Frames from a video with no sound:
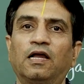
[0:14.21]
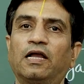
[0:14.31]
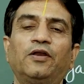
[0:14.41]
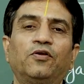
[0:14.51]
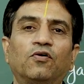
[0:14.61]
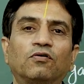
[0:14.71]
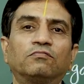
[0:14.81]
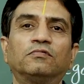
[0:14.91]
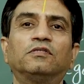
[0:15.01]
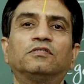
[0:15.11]
Can you
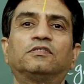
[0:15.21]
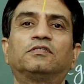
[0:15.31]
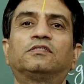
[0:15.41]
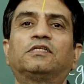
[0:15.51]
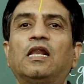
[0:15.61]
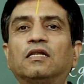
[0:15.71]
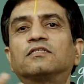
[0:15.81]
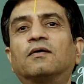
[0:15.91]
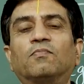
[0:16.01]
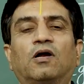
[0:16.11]
tell
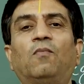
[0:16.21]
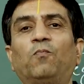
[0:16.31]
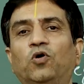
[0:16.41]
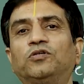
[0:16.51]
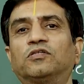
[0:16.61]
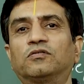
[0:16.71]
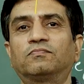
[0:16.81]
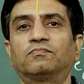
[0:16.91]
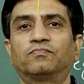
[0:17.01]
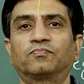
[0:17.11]
some compounds?
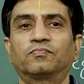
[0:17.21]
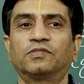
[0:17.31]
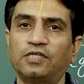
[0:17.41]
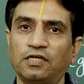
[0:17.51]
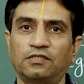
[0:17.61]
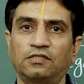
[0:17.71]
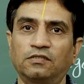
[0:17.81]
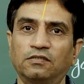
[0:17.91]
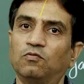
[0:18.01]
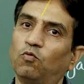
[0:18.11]
Yes,
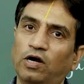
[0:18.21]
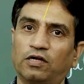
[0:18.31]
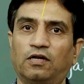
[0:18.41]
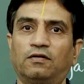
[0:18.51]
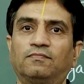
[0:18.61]
water.